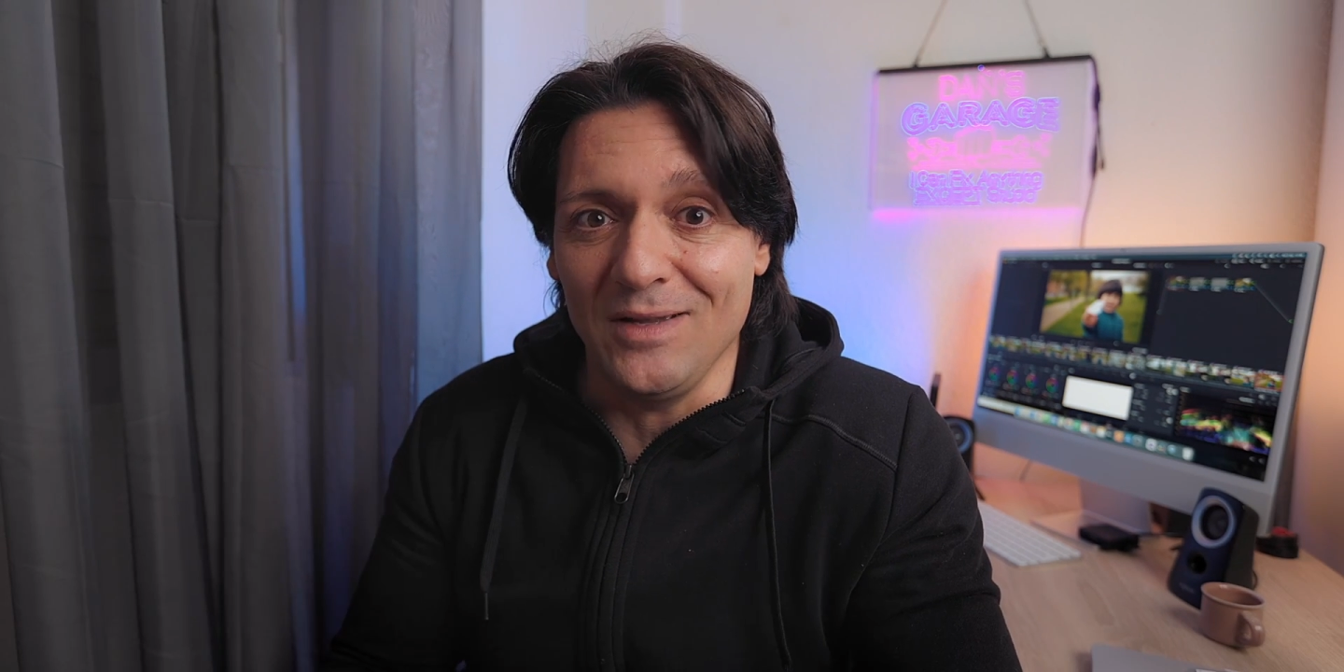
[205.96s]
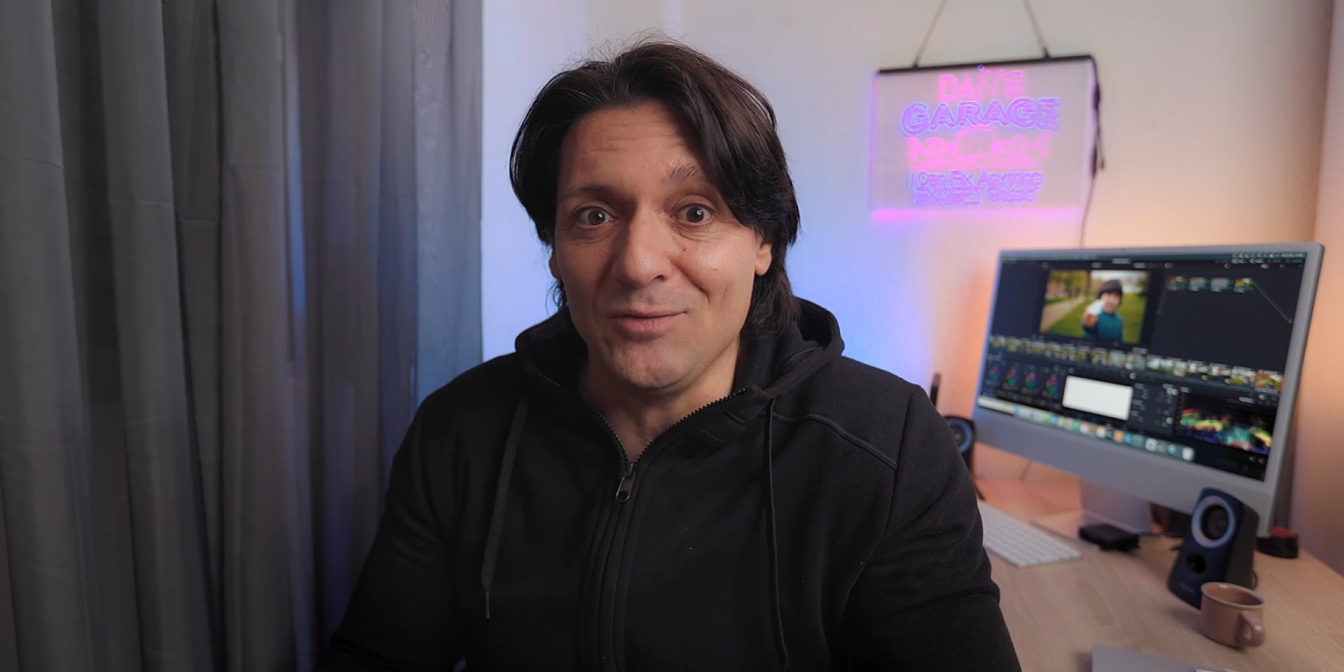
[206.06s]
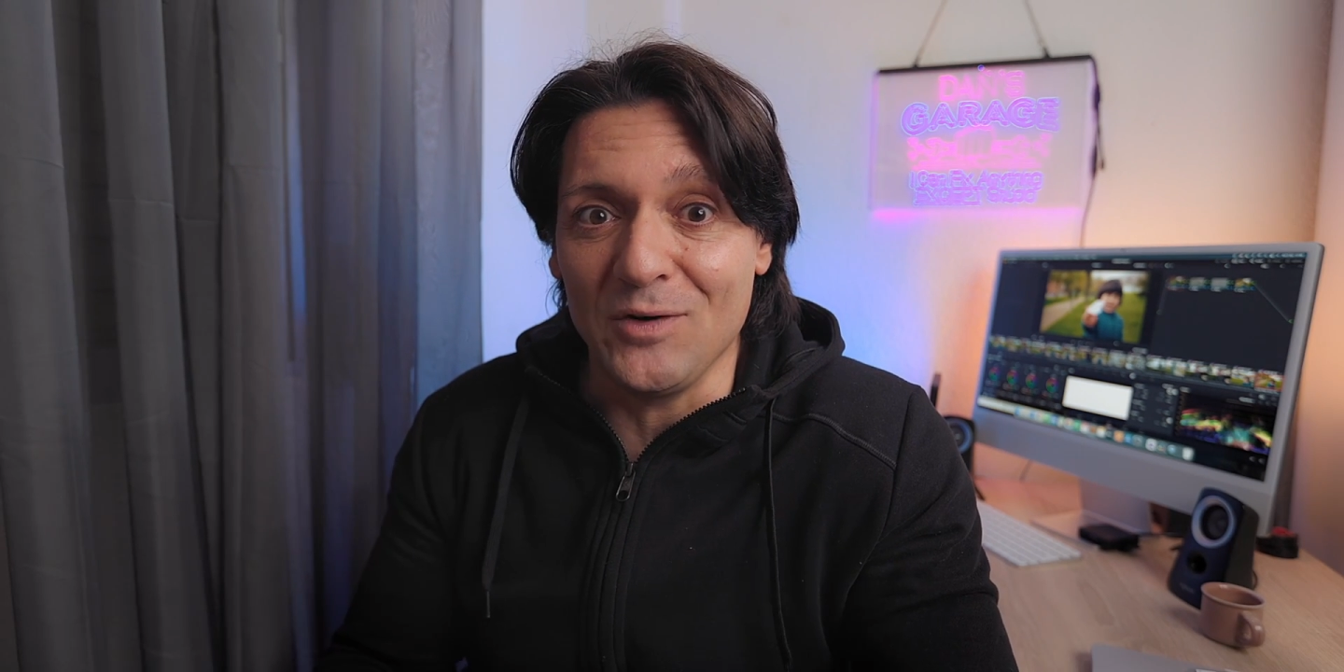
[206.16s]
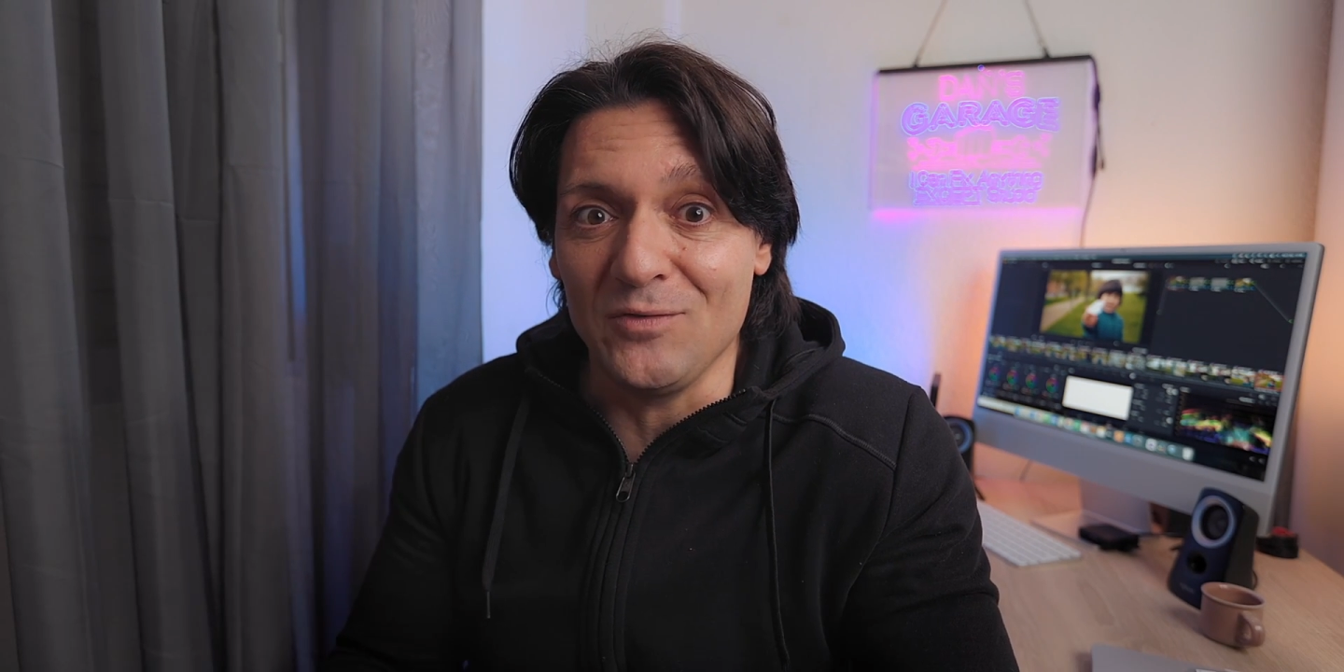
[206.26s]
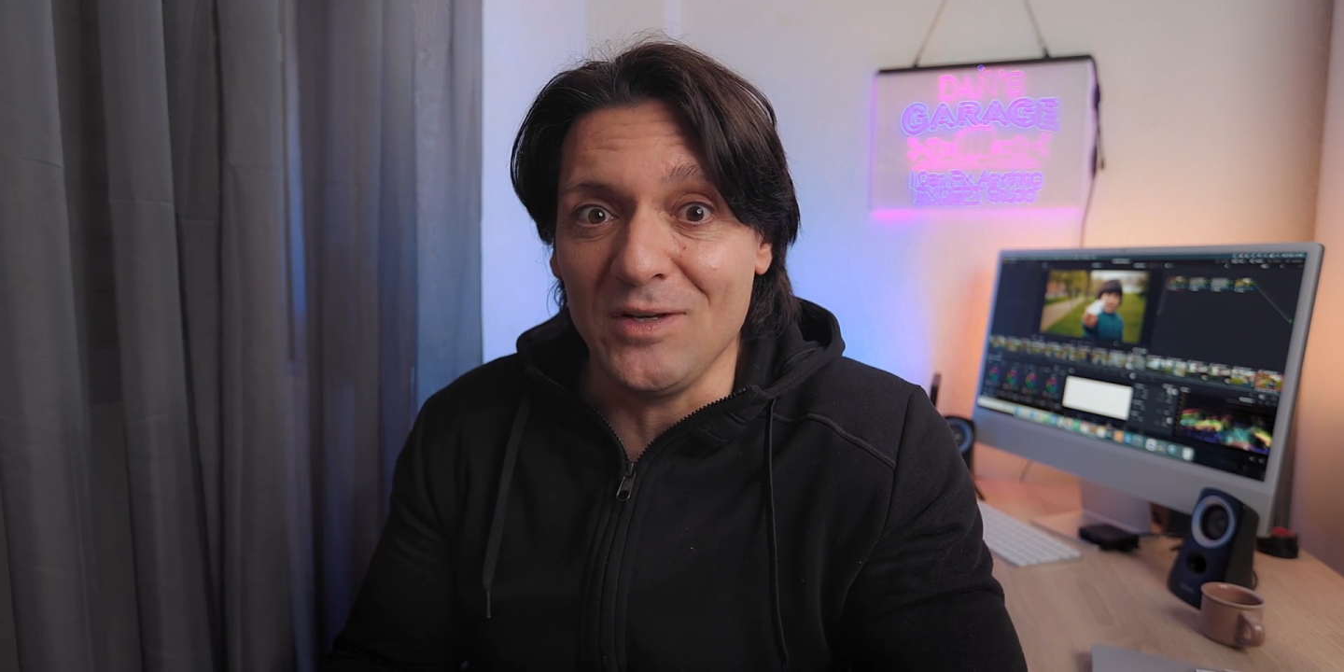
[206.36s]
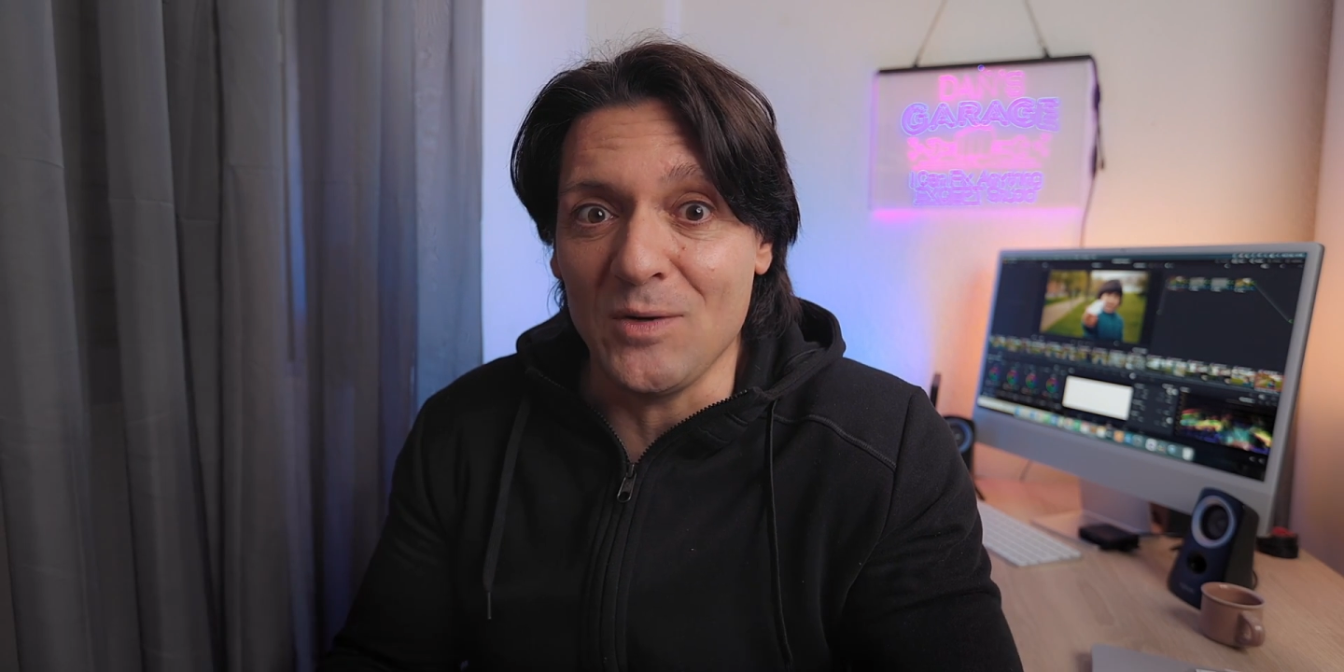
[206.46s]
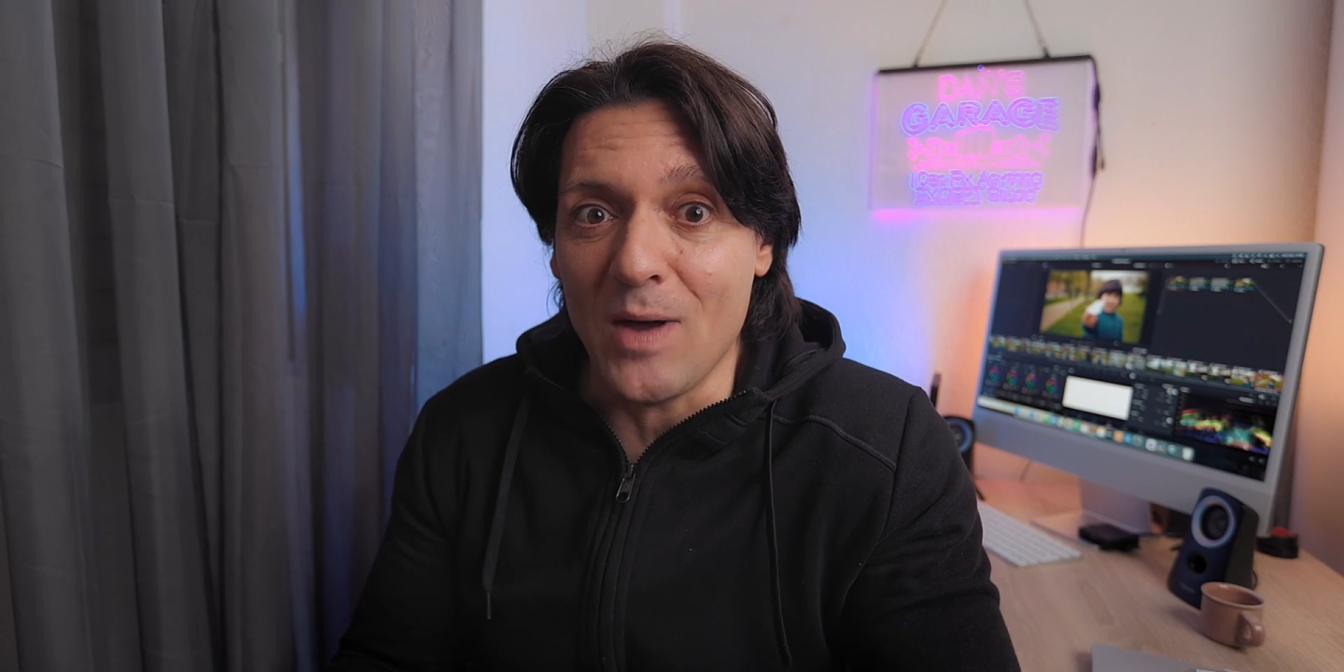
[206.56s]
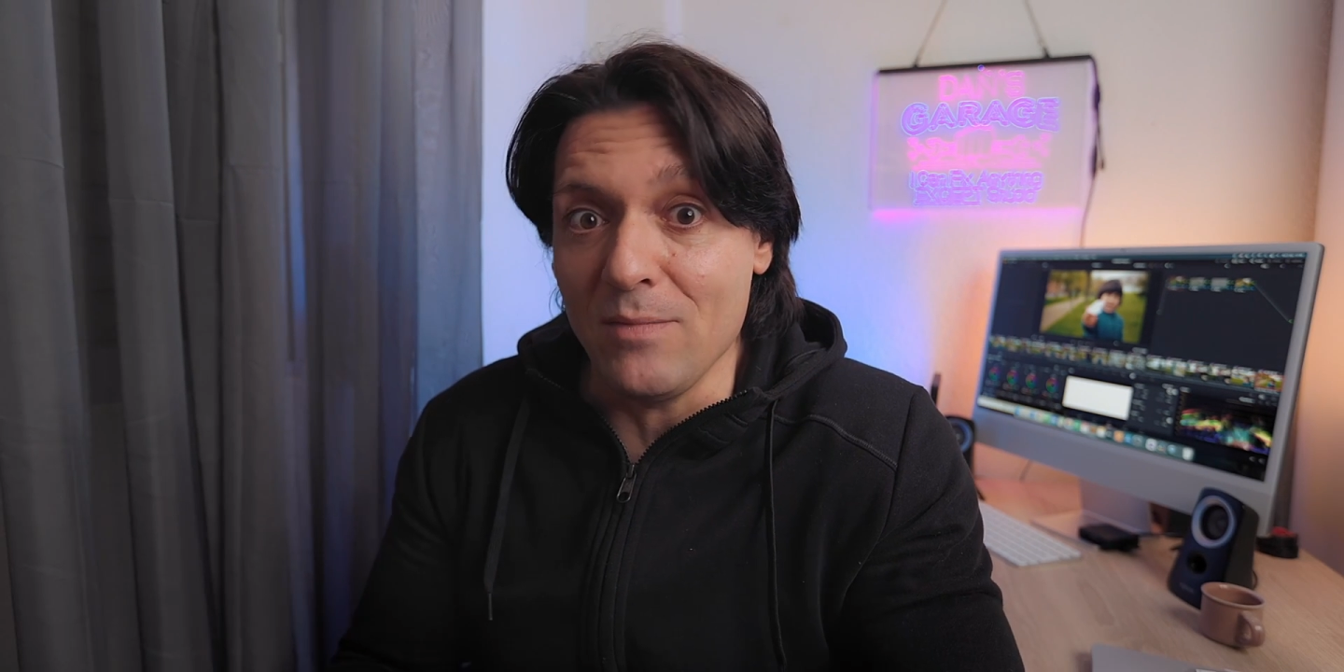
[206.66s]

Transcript: every video